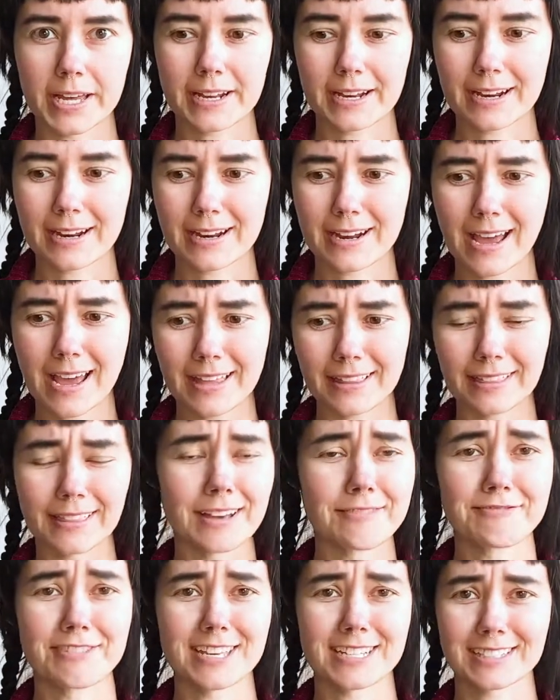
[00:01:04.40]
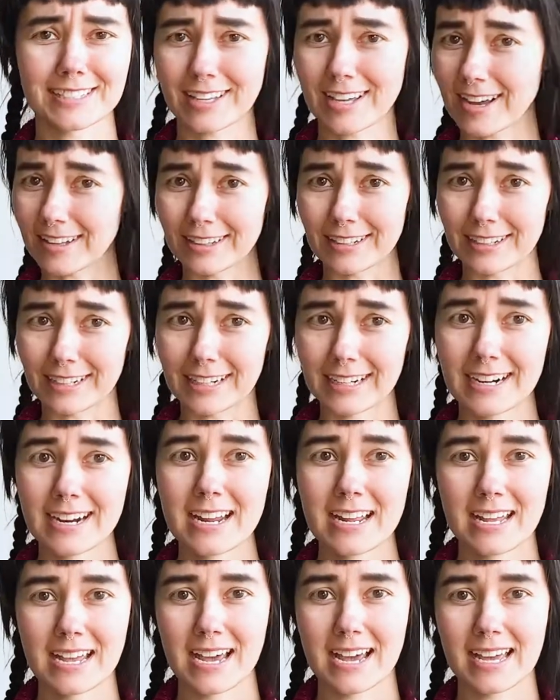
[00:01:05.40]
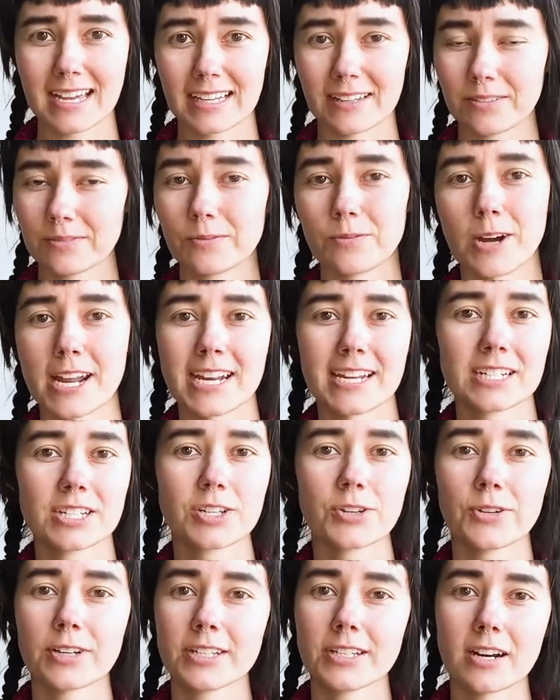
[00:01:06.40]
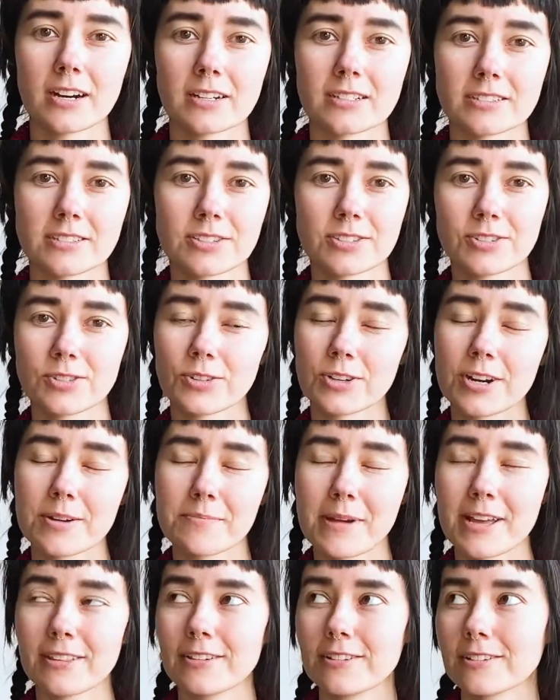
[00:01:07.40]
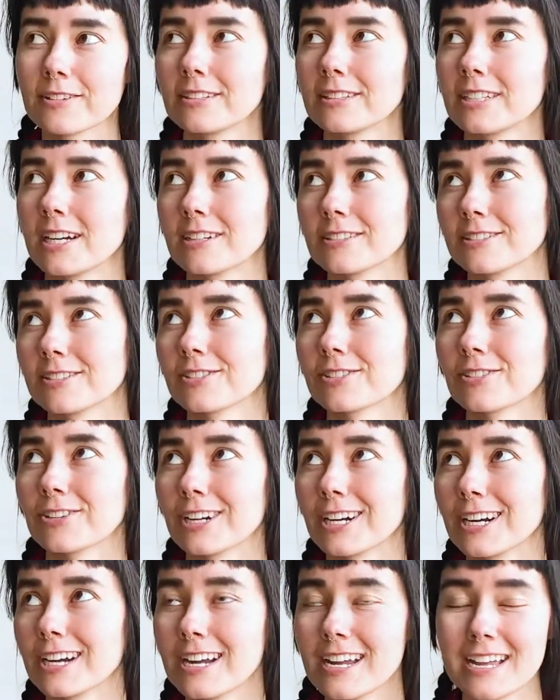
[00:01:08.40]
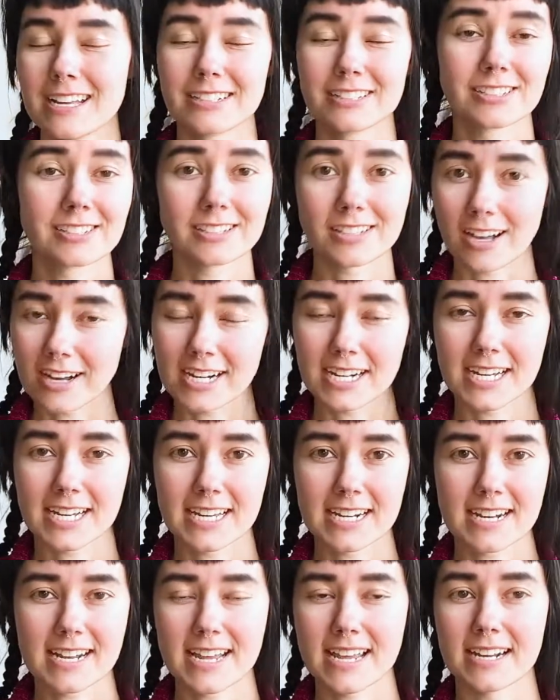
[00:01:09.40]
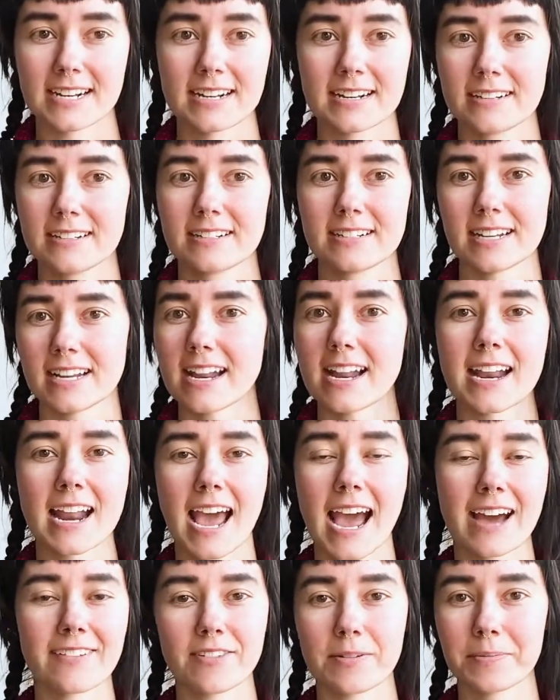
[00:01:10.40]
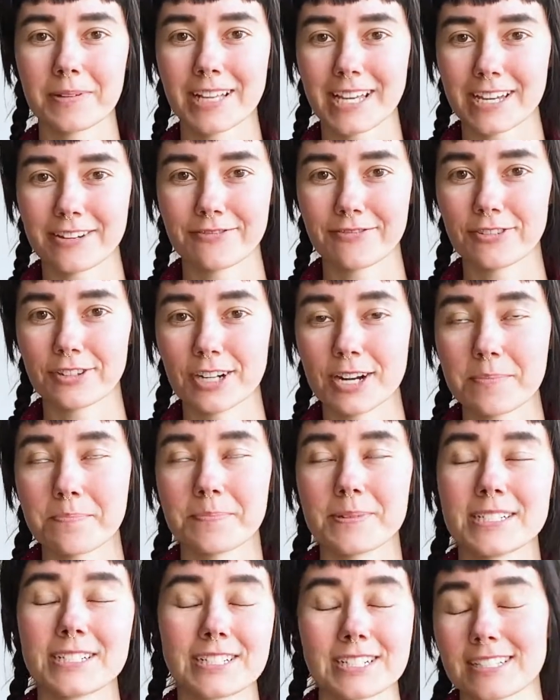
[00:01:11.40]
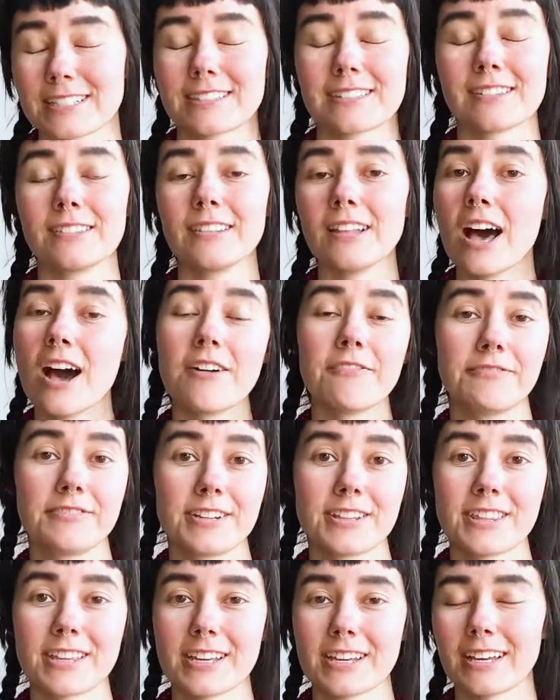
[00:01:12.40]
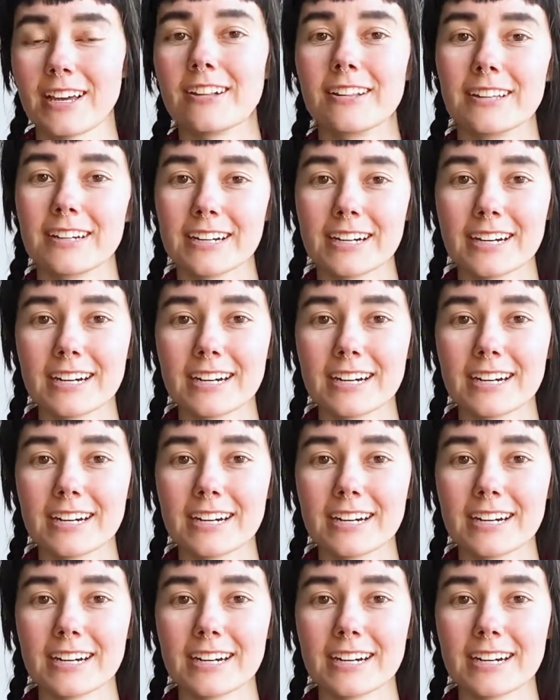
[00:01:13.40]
I love this color. I went into a yarn store, my local yarn store, saw it and didn't have a plan for it, but just loved the color.